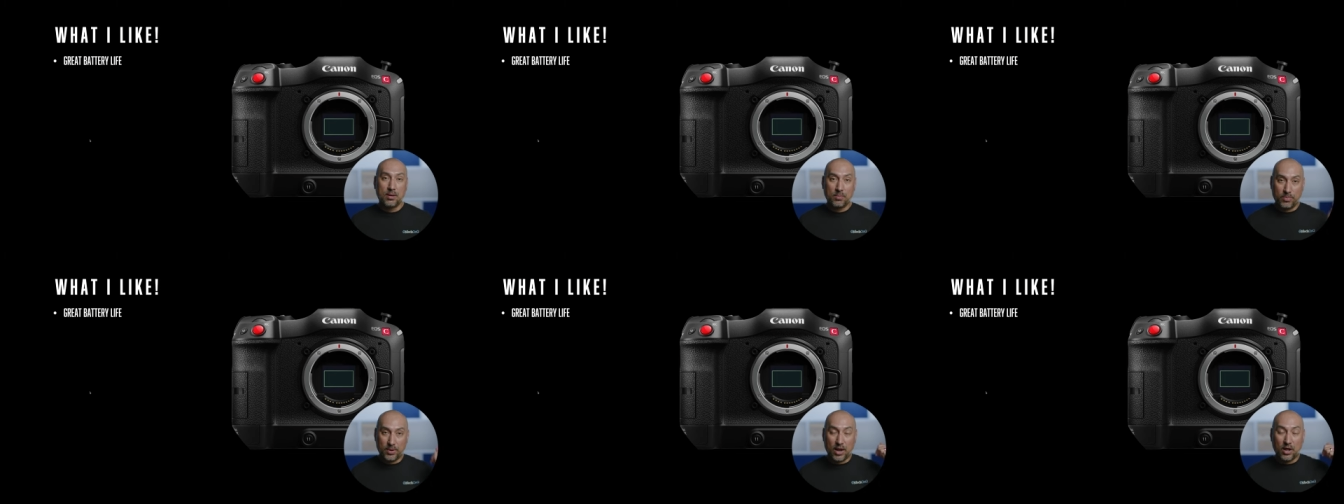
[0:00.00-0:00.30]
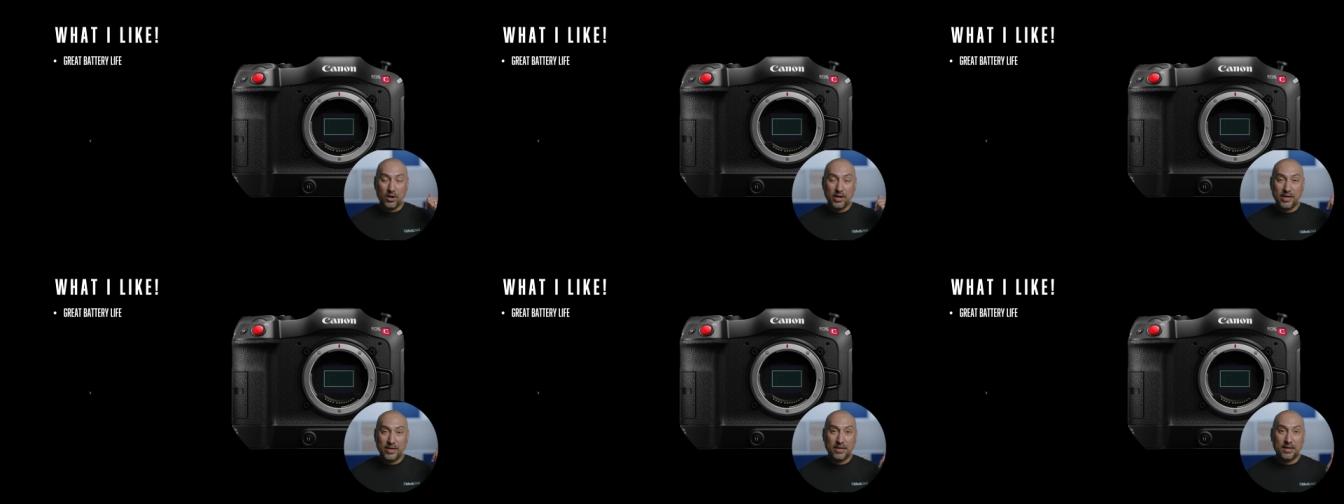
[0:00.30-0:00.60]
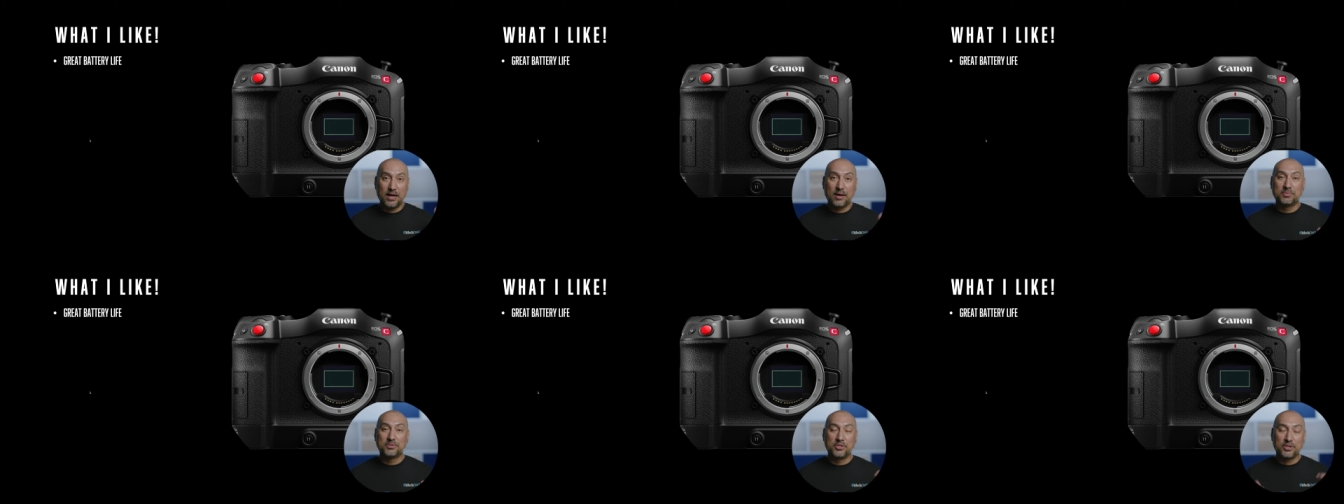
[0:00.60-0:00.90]
But I'll link
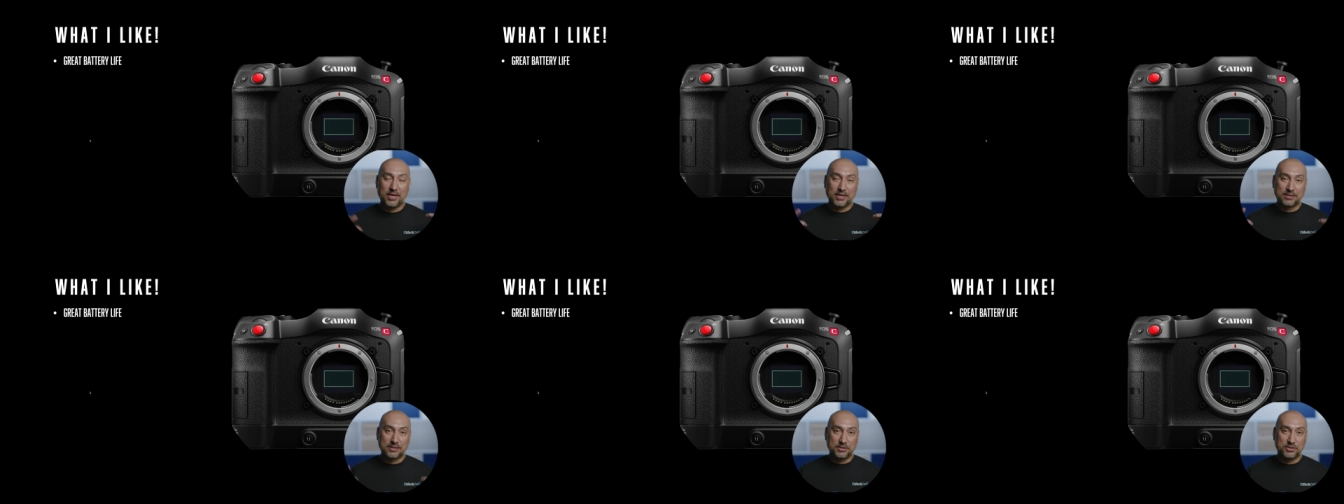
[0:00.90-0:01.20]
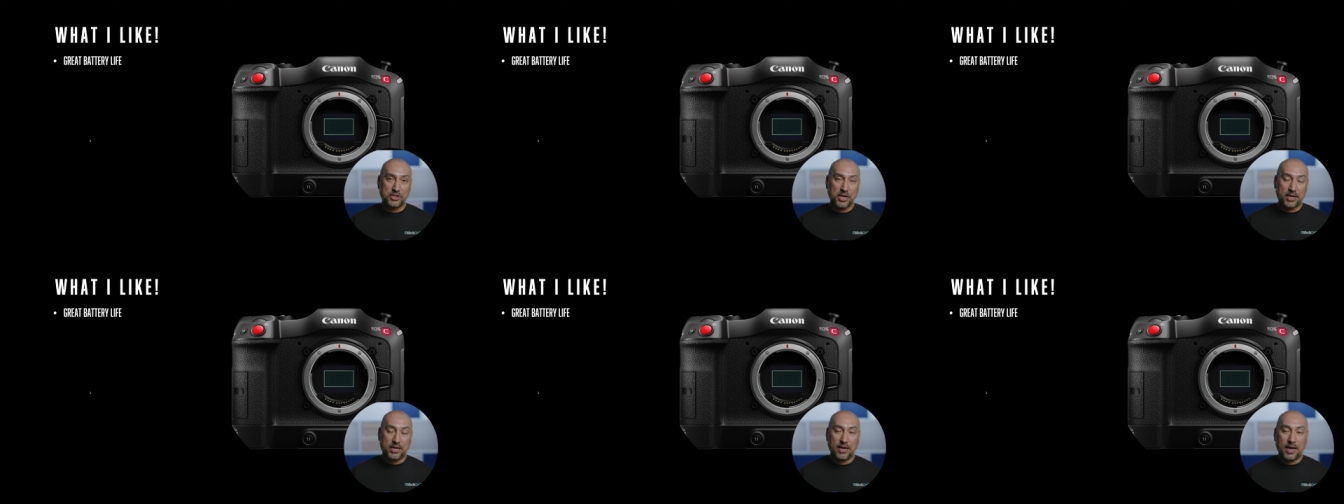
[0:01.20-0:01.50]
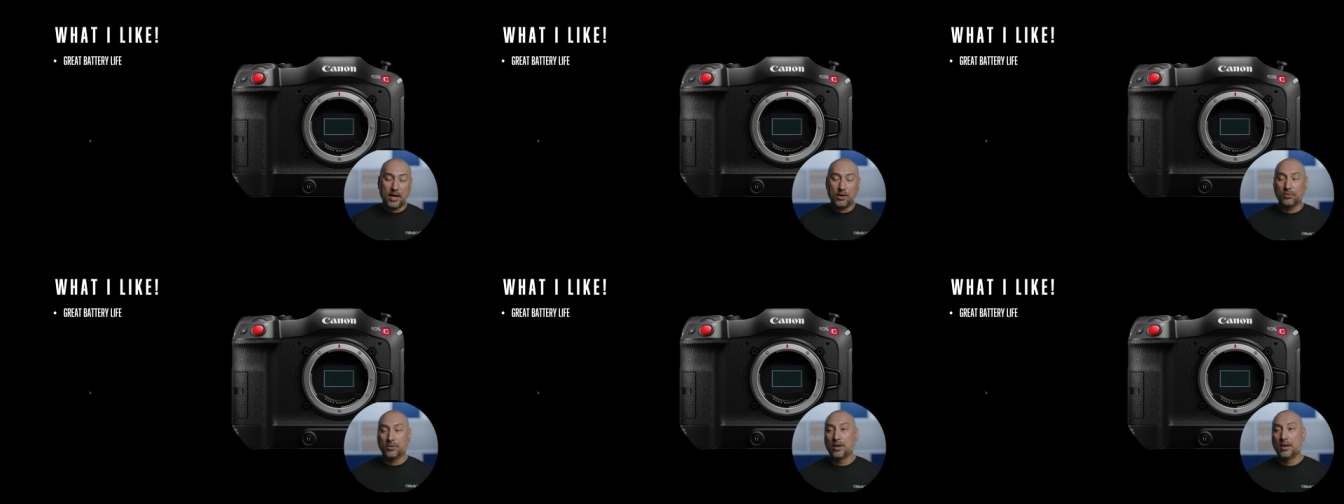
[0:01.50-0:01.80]
it up so you guys can check
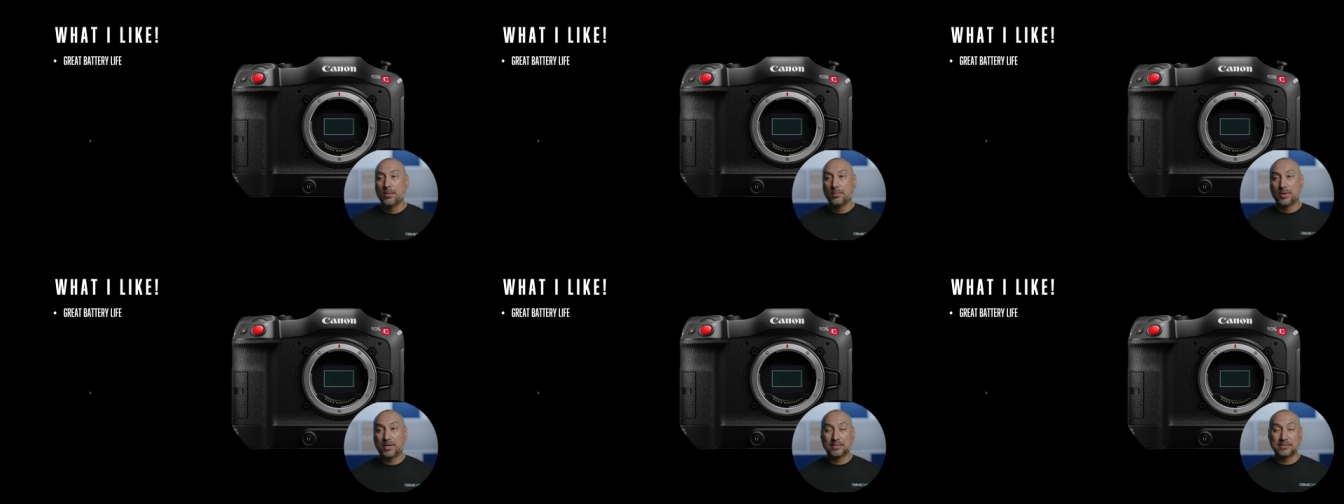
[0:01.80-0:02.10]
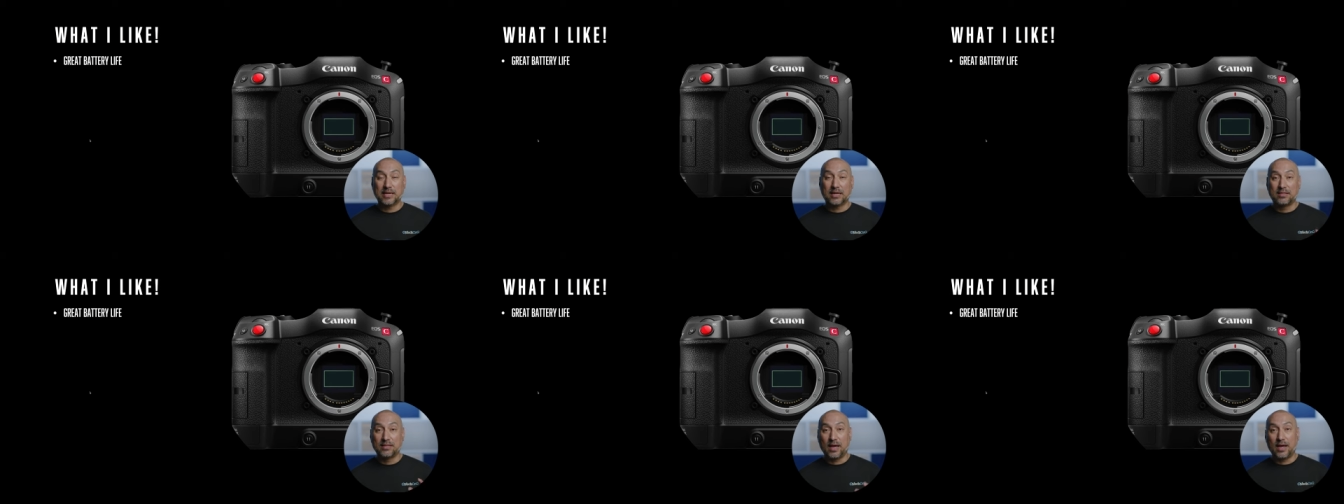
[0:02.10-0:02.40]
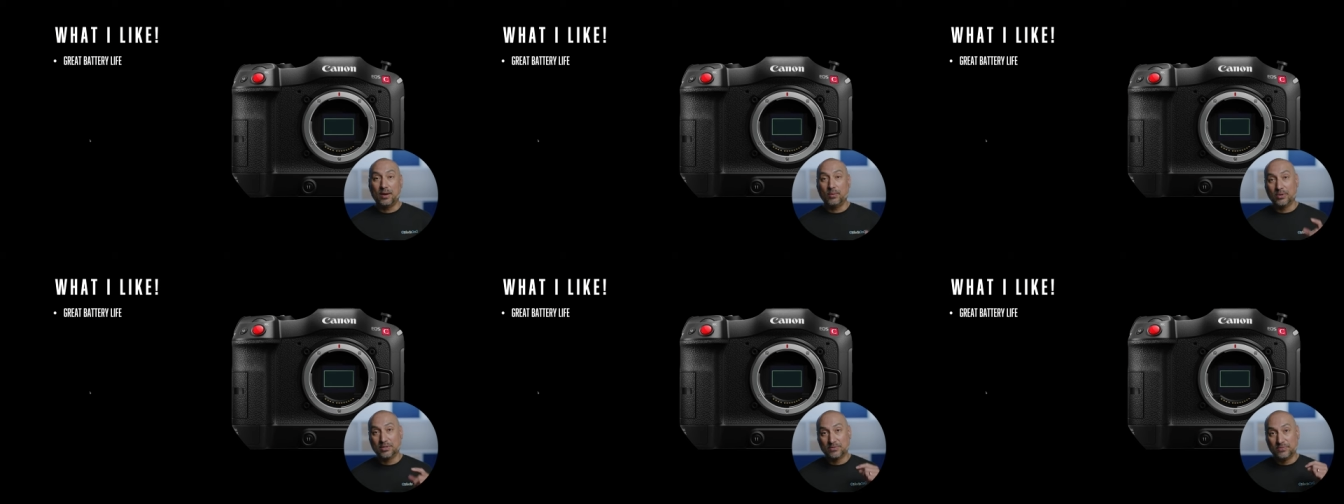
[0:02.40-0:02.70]
it out, because I
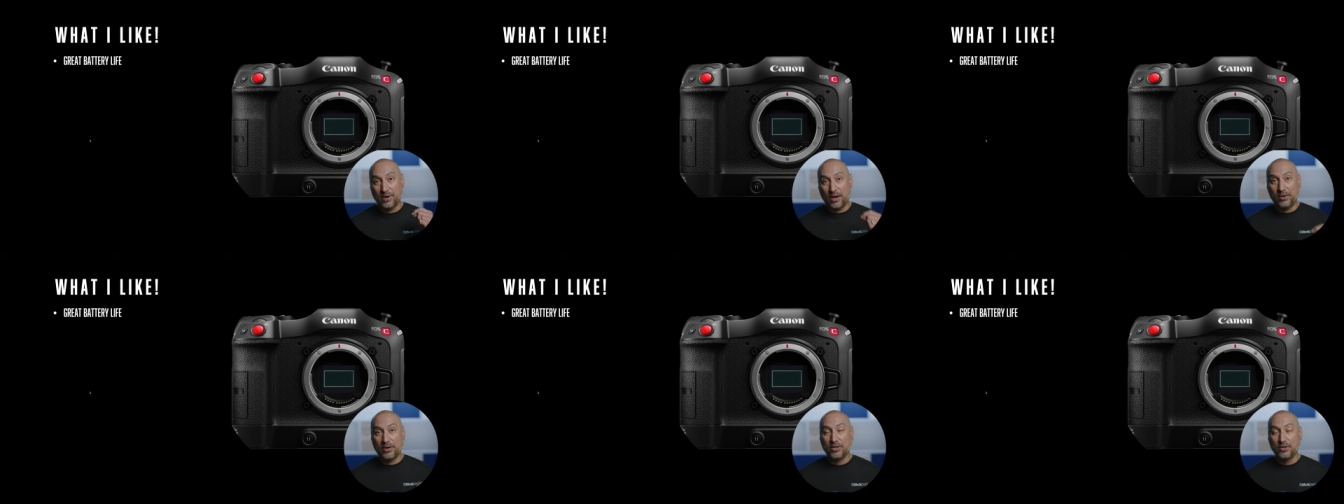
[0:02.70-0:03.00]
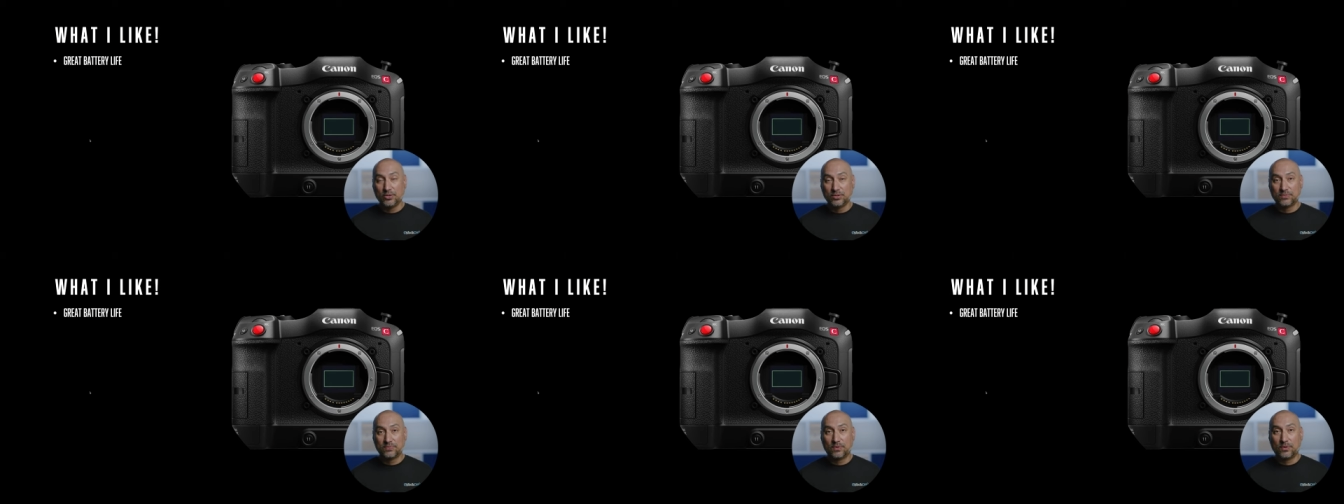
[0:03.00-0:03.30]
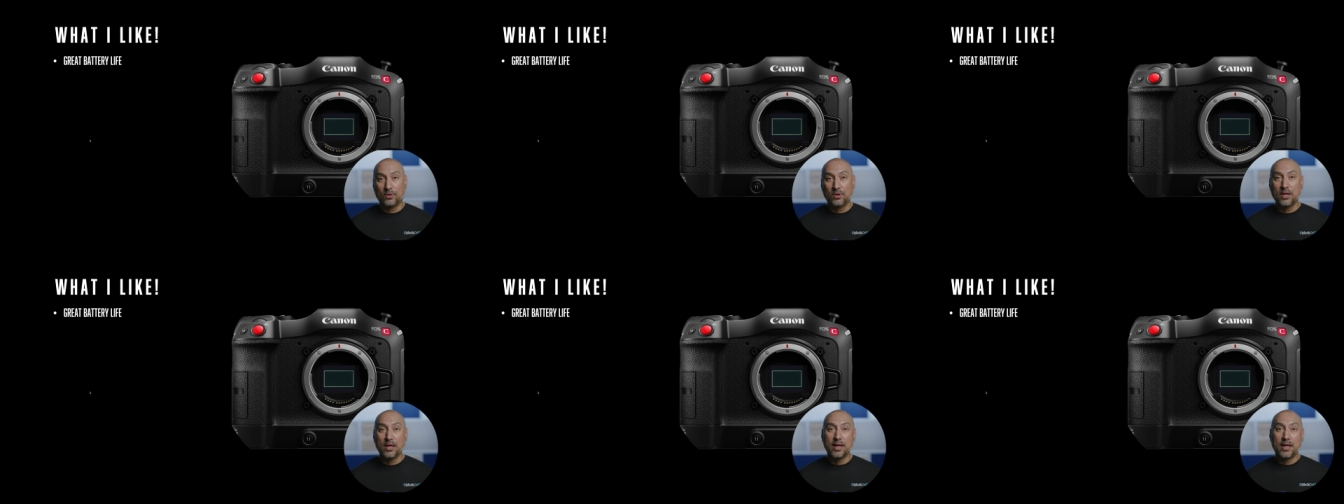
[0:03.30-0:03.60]
thought it was very
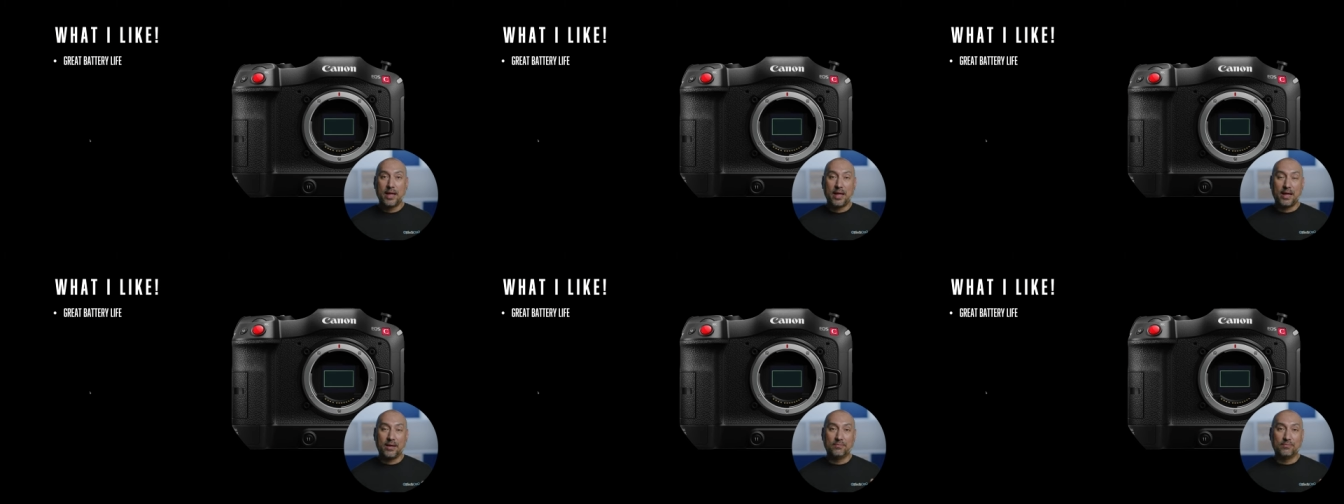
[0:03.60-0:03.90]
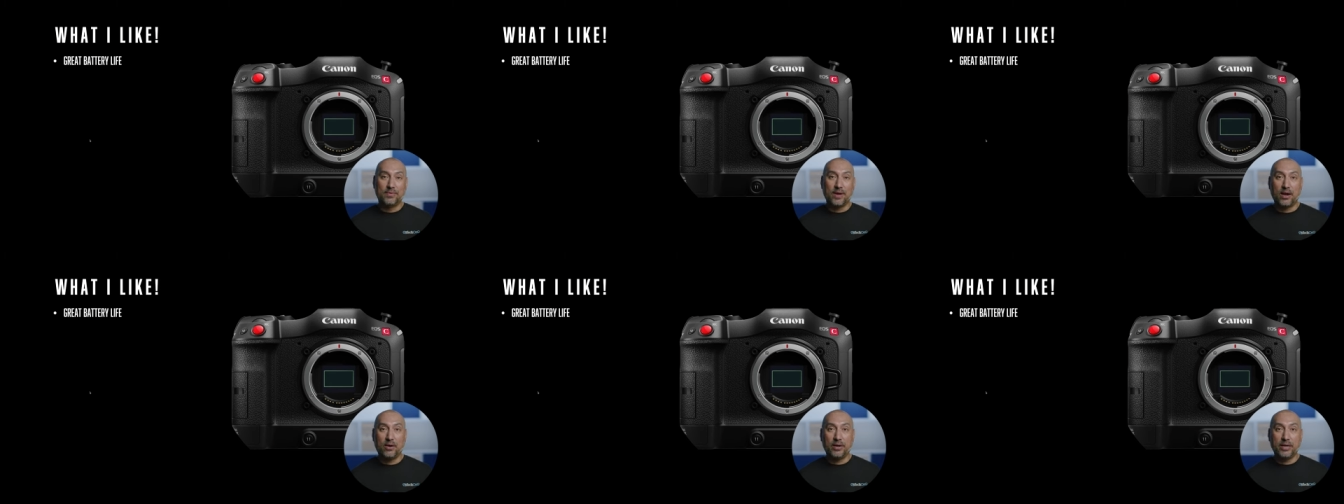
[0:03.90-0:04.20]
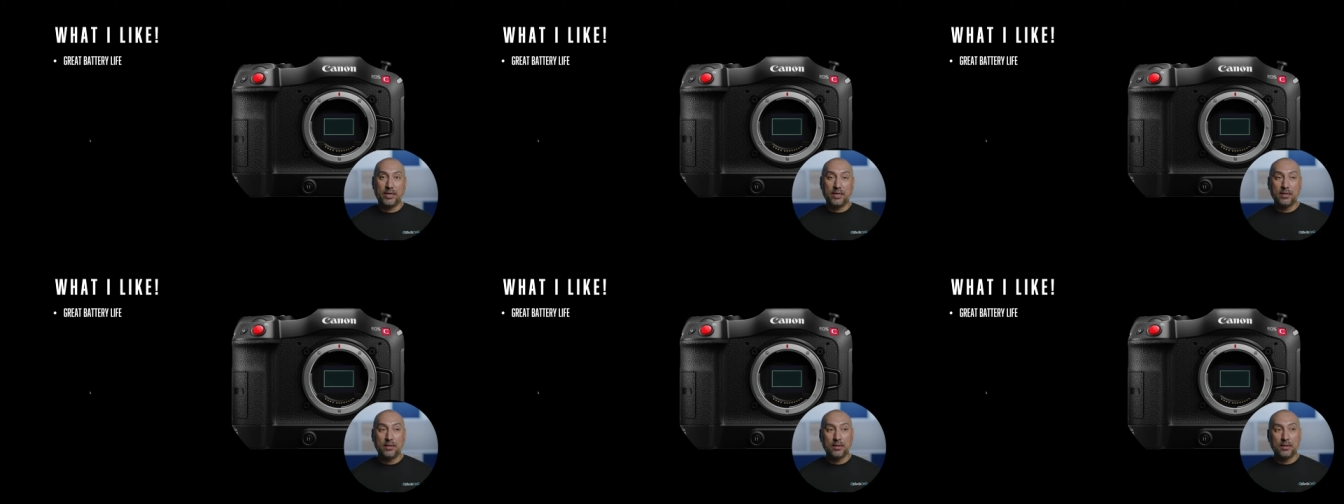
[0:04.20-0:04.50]
useful and
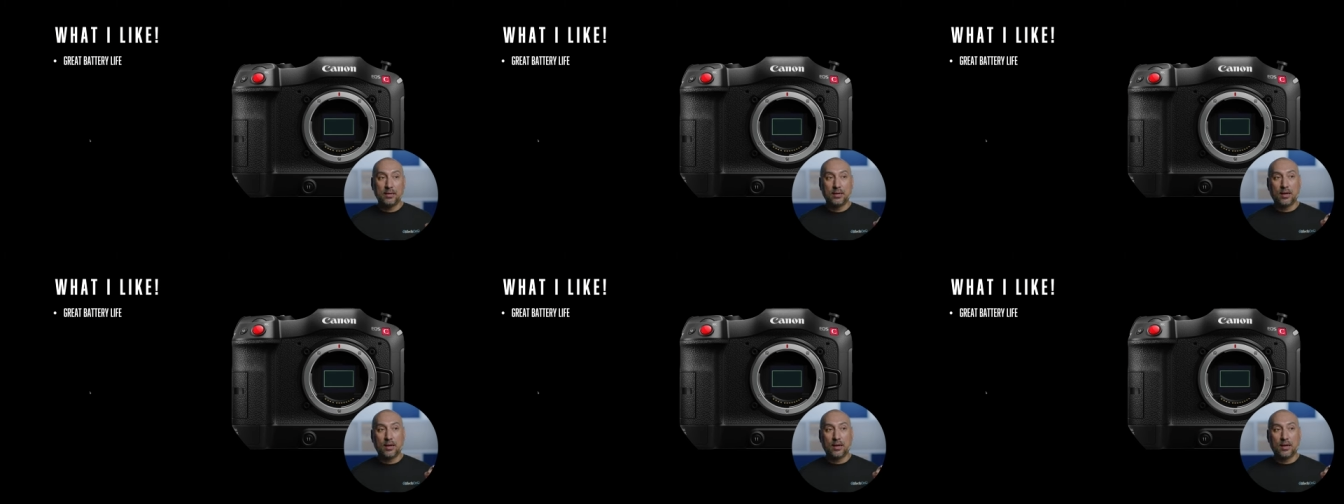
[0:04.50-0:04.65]
very